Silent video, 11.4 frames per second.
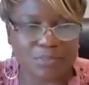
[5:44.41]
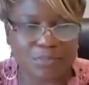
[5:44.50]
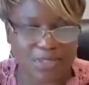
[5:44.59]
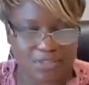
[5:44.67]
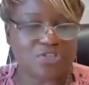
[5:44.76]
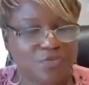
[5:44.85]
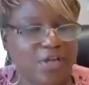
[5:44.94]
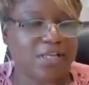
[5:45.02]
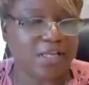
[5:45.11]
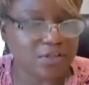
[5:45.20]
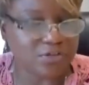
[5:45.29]
a better
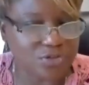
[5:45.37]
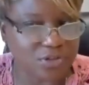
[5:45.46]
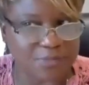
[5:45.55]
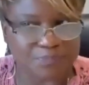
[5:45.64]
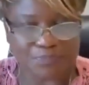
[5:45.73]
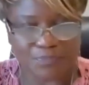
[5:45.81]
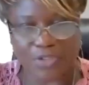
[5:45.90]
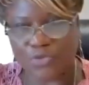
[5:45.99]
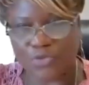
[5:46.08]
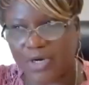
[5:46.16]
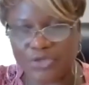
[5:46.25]
situation financially
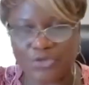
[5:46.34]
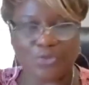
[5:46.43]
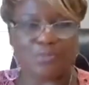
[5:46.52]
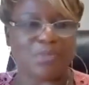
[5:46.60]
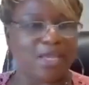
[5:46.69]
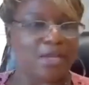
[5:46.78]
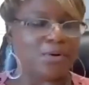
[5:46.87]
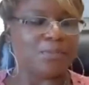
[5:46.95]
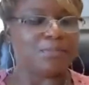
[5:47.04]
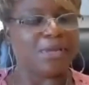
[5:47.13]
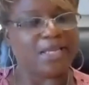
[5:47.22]
to where you
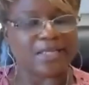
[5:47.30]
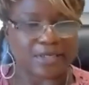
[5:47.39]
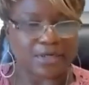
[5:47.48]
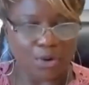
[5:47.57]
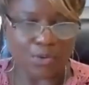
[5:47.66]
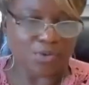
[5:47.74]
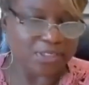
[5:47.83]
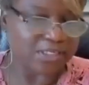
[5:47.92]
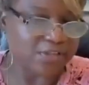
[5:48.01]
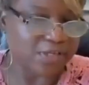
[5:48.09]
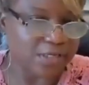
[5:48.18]
may or may not owe
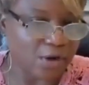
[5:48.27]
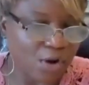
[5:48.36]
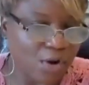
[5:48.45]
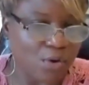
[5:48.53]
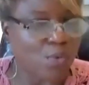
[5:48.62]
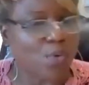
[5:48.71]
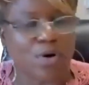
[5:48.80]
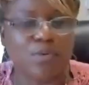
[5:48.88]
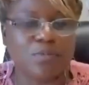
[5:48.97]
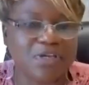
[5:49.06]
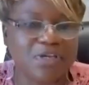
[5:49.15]
anything at all,
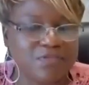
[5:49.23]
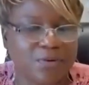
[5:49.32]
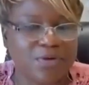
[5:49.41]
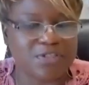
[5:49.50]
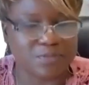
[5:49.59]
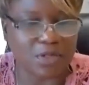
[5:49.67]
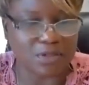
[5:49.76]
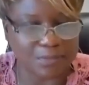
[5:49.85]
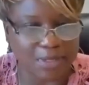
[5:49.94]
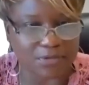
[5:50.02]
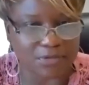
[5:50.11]
or it will be a very
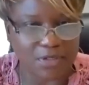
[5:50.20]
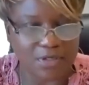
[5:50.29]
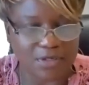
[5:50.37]
small amount.